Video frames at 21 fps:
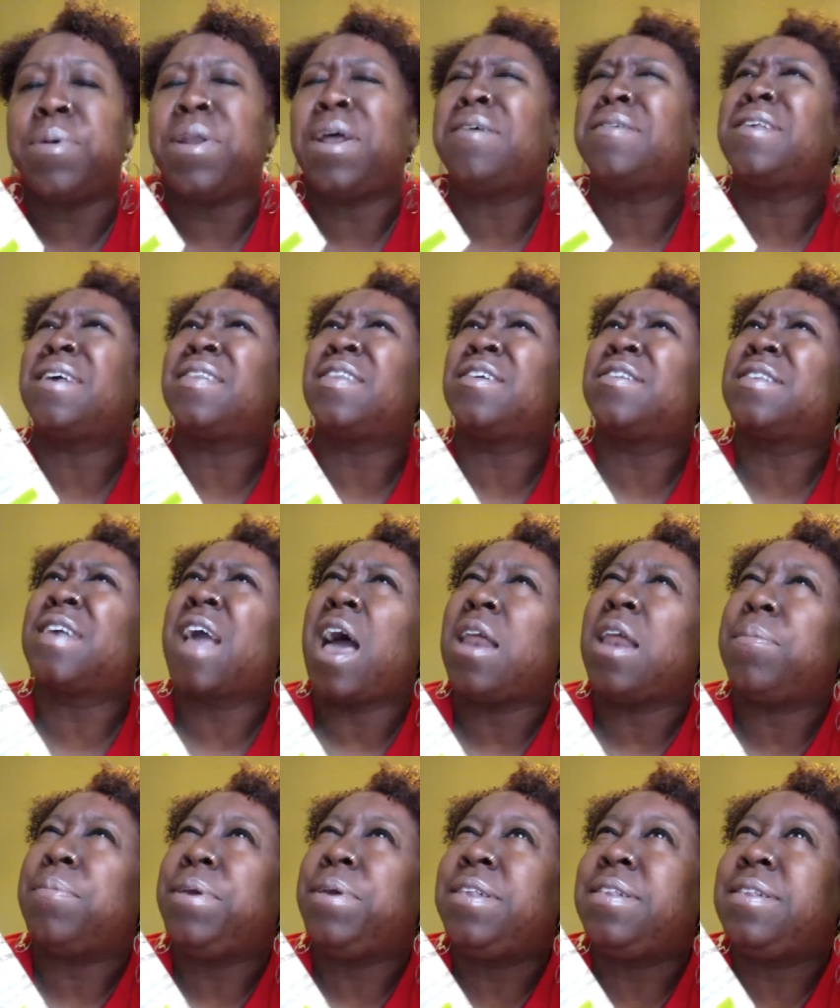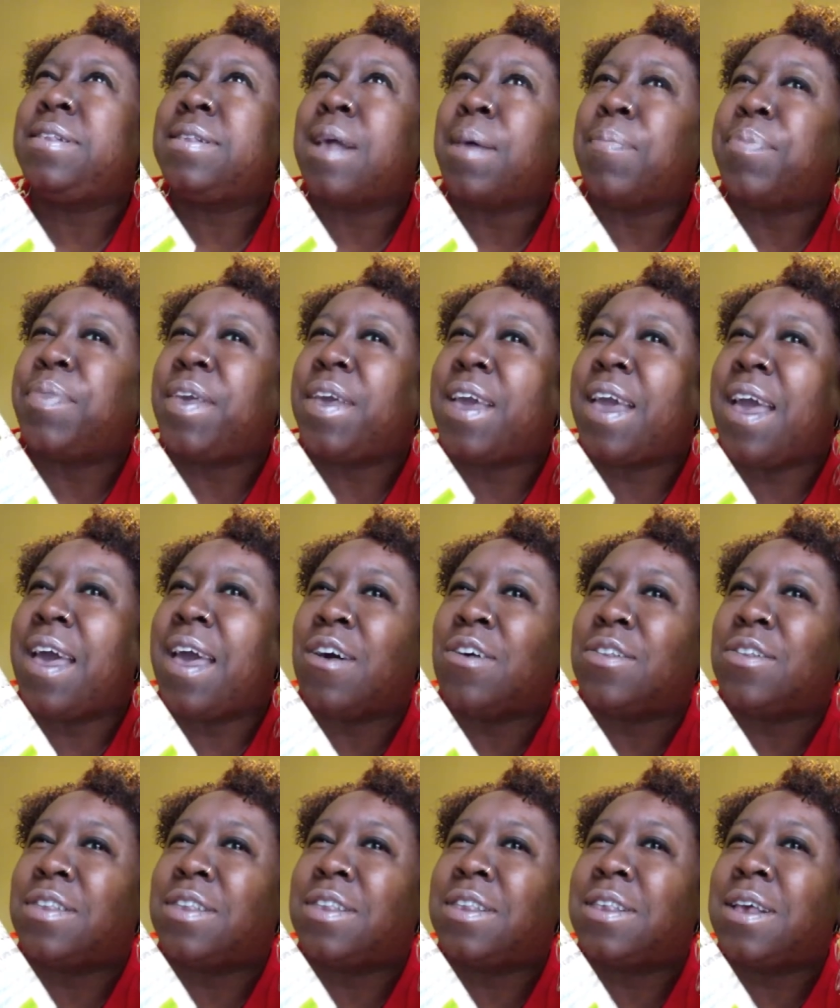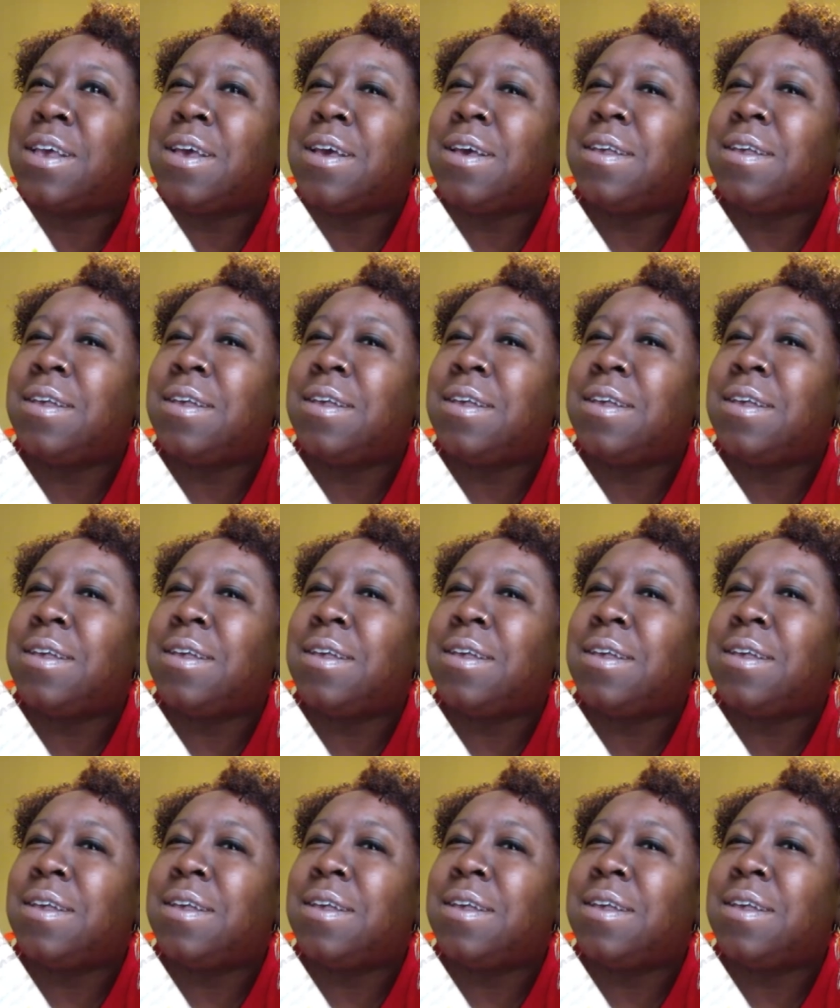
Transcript: but I was like, there's got to be something else,